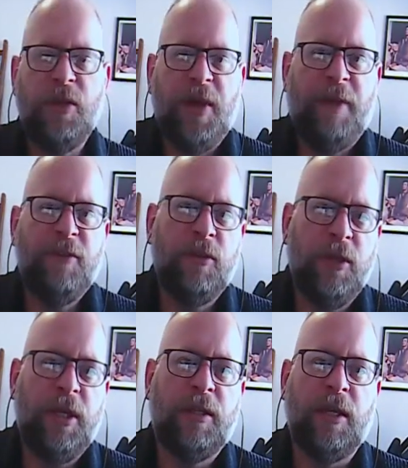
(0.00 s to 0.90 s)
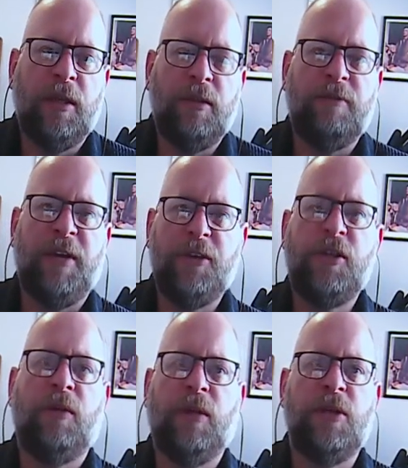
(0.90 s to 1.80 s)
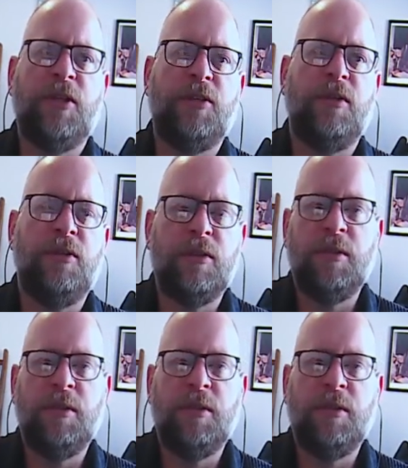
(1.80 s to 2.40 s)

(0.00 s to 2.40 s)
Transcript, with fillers: have to look at the, the fact check organizations